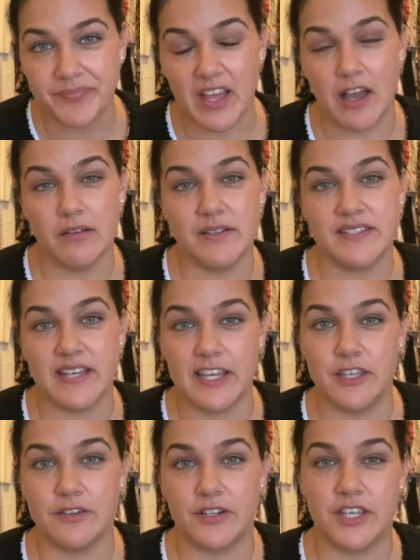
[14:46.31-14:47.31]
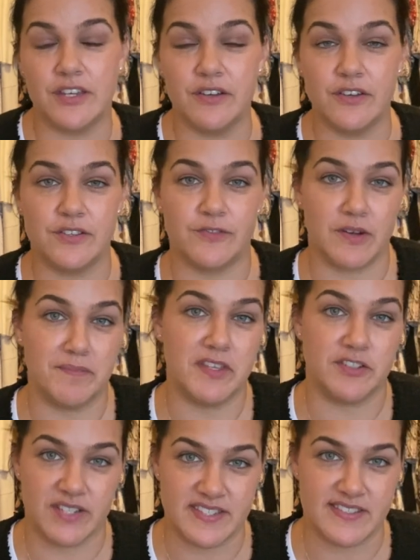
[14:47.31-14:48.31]
I would take your cues from the
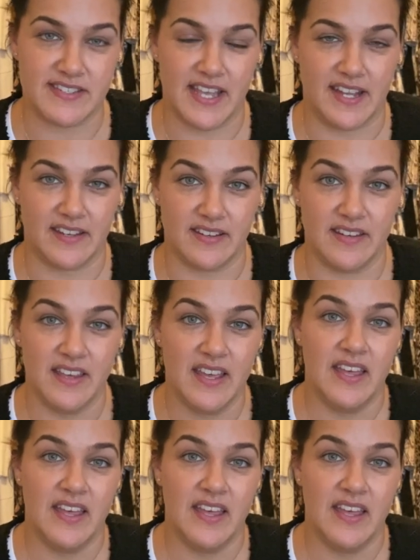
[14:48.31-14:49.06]
dress standard.